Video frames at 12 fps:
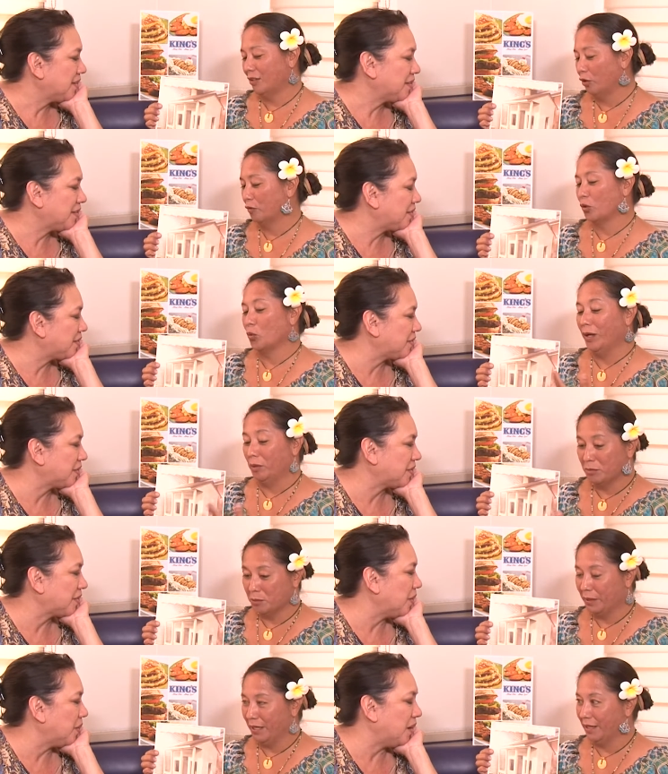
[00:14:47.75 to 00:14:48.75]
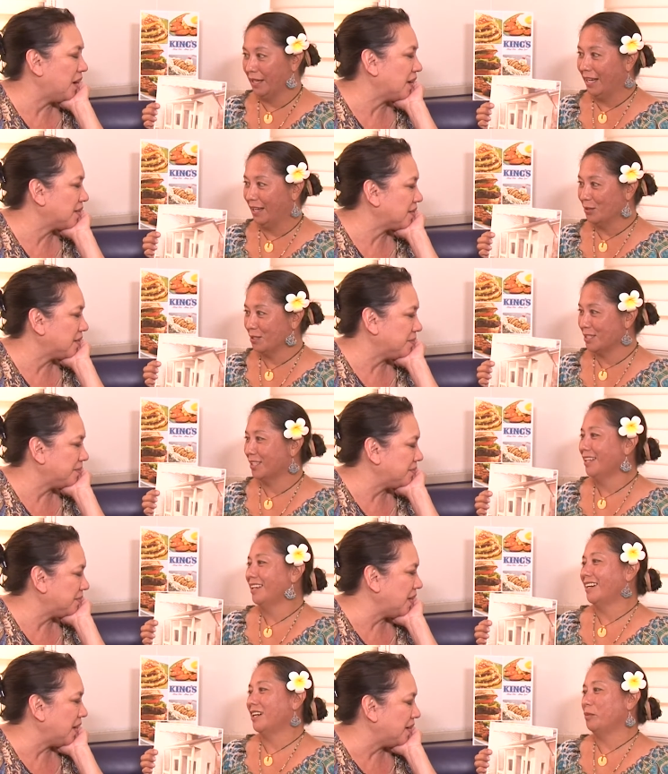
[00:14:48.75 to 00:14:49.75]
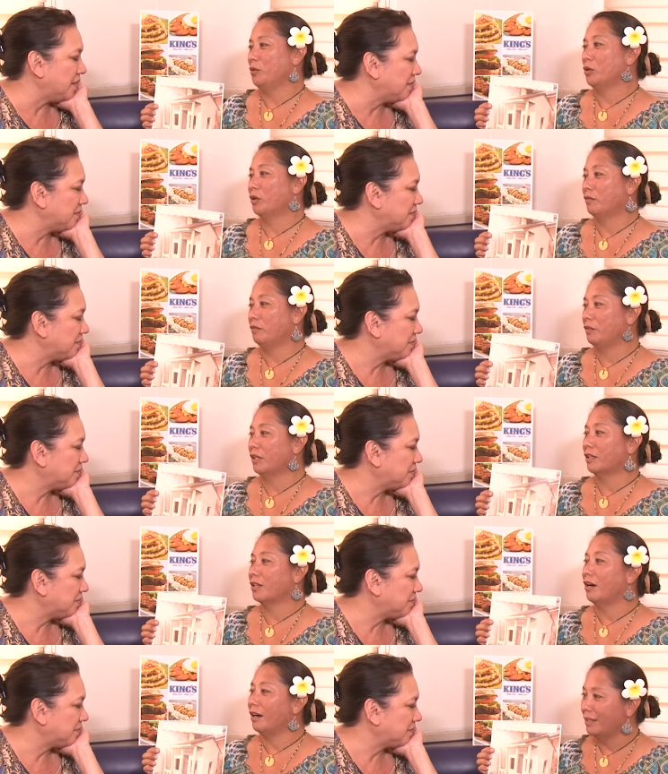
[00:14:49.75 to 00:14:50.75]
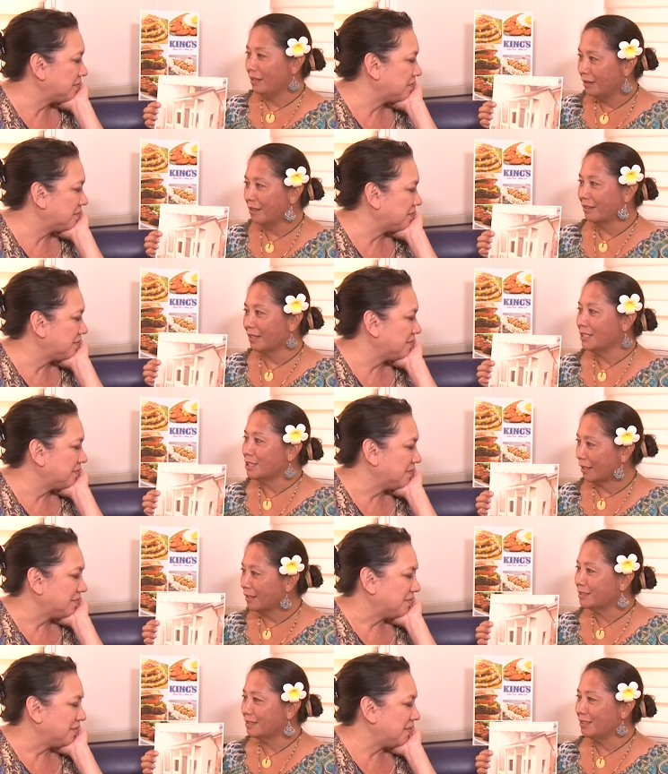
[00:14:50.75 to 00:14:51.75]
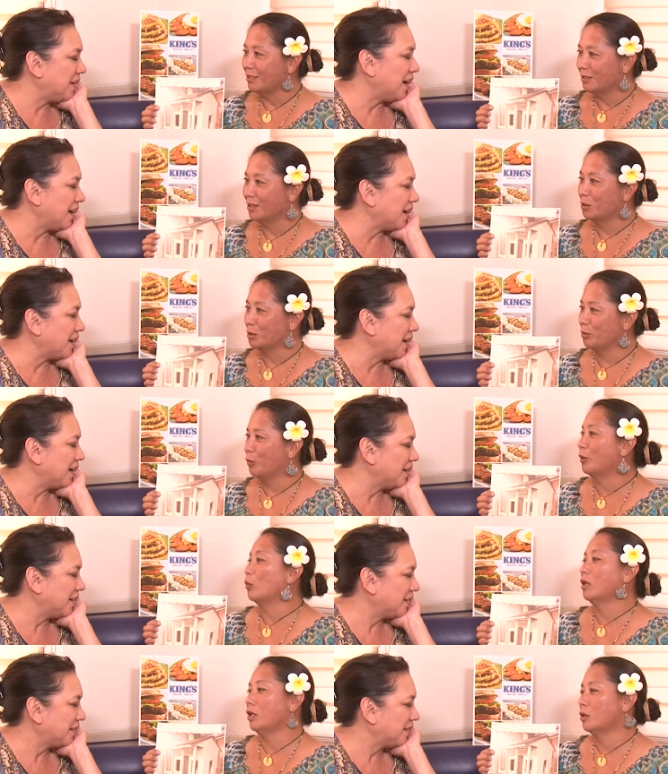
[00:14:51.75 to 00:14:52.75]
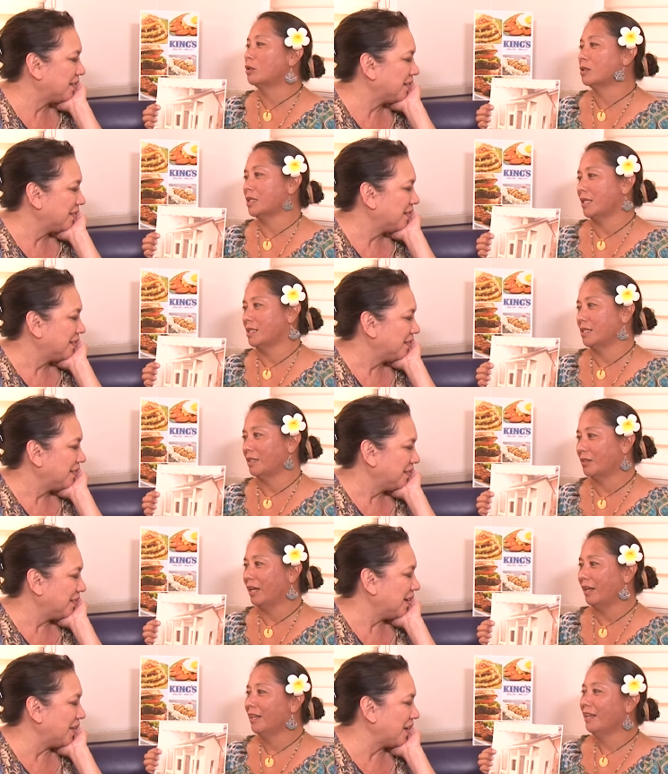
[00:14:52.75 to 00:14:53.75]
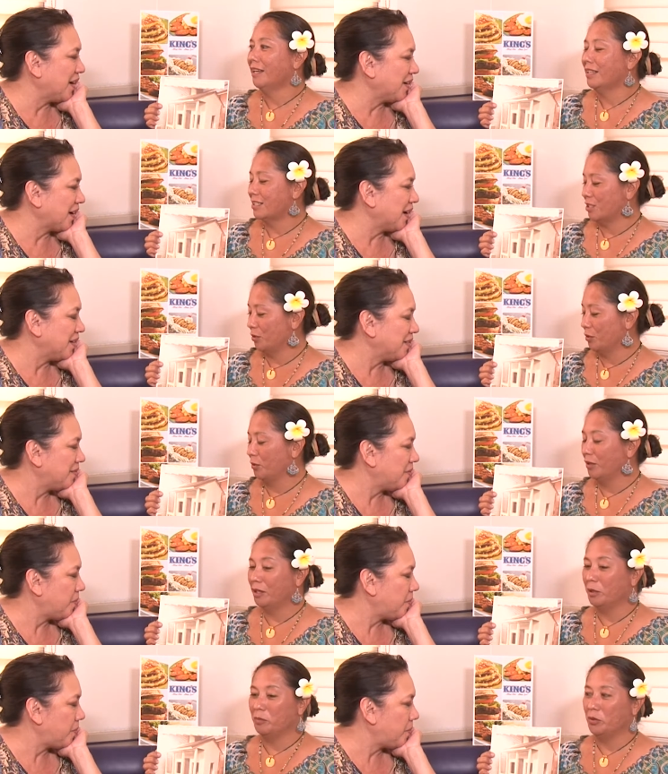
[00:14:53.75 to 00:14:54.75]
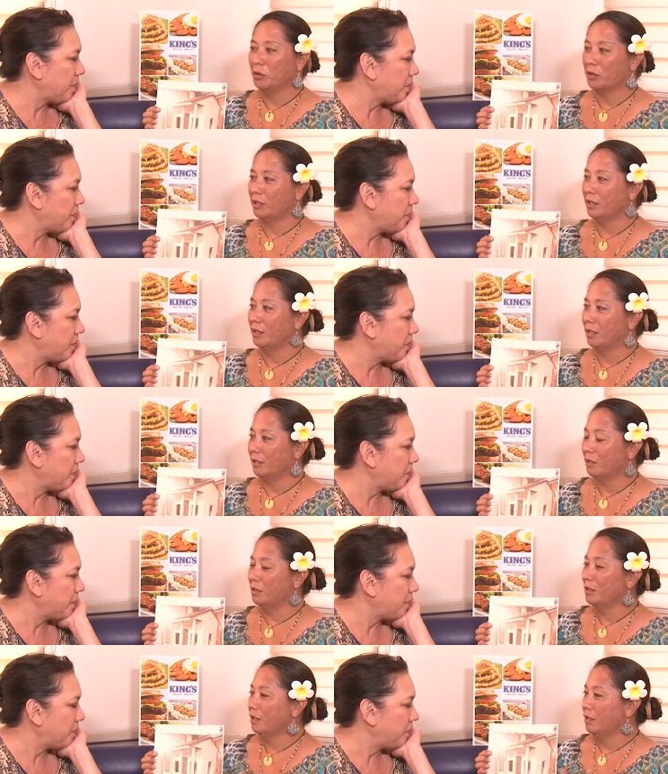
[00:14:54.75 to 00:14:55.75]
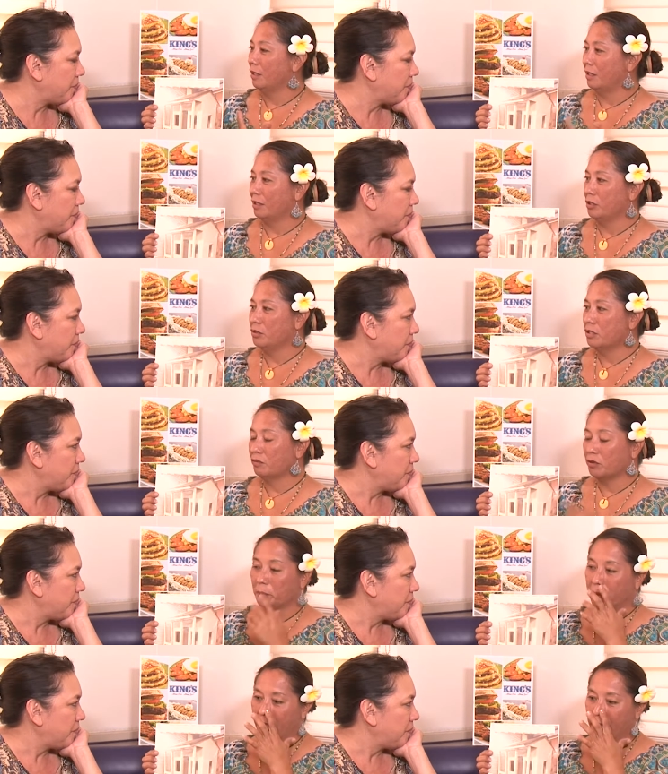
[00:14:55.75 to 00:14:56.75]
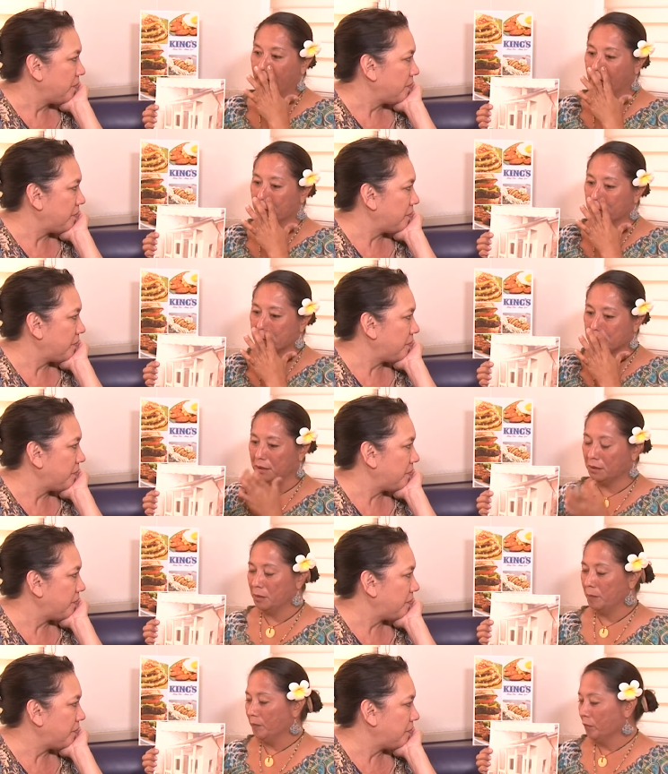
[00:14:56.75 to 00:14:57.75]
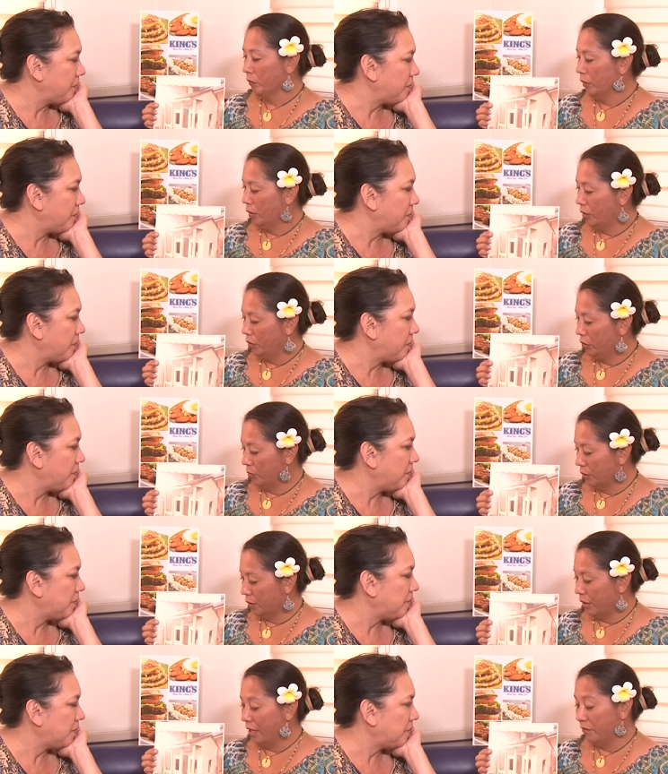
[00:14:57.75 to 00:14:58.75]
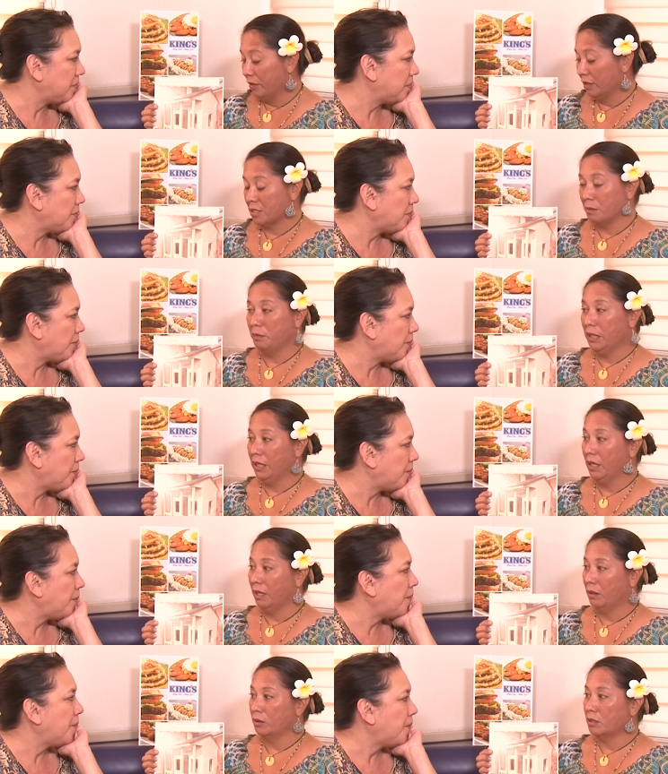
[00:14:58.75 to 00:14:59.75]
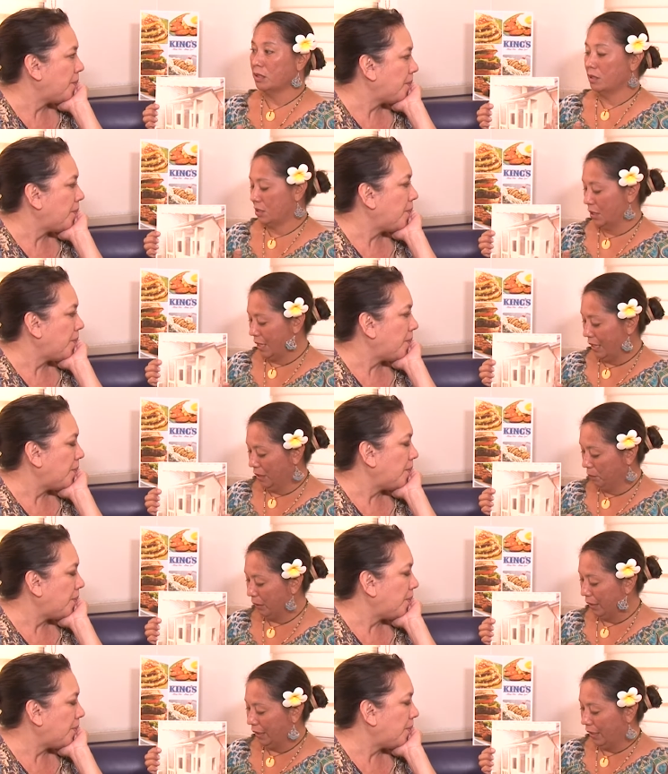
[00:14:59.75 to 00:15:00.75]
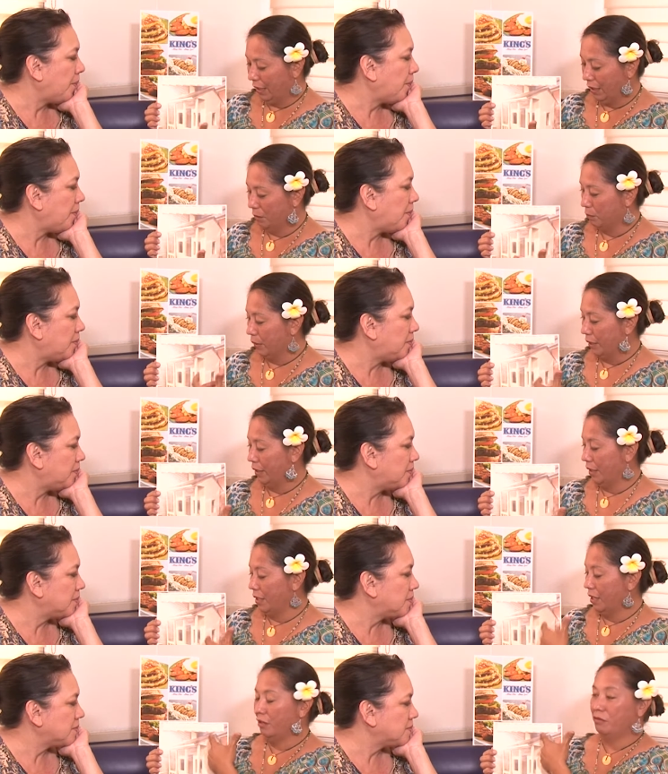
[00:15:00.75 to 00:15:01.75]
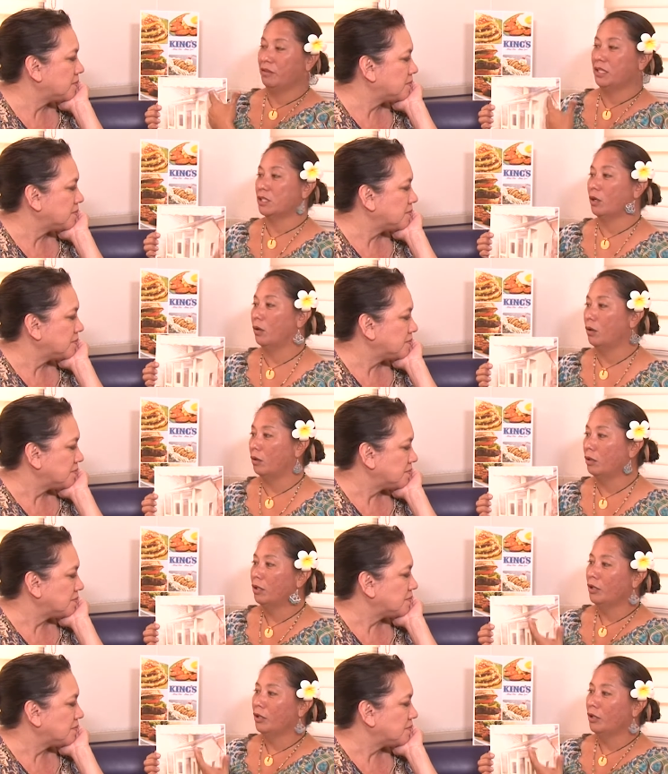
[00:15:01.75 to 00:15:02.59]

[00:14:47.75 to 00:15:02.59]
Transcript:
Speaker 1: overwhelmed so by the awesome. house. Um, yeah. Um, you can fit a cot in there. I checked. You know, yeah, lo yeah, we're local sizing. Okay. Okay. Okay. So um, you could uh, uh, use it for a playhouse. Um, you can have it as a mini house. It's eight by eight by nine feet tall